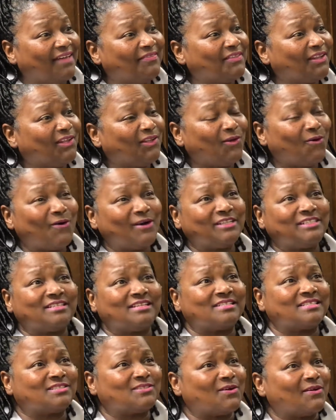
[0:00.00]
And the Lord
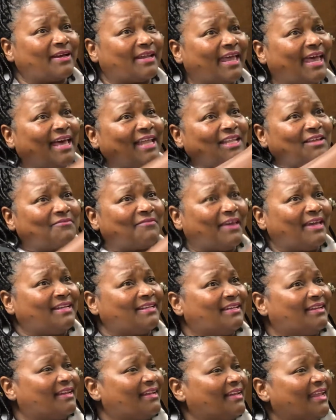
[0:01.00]
just started
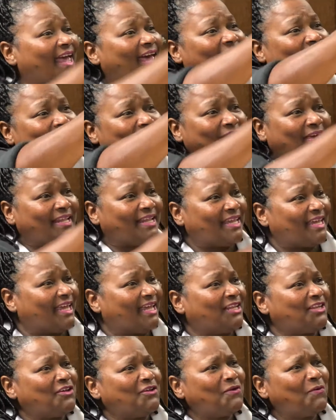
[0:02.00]
elevating
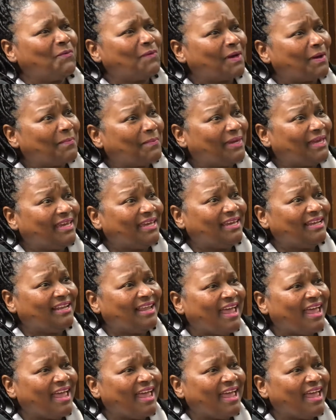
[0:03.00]
it. You know what I mean?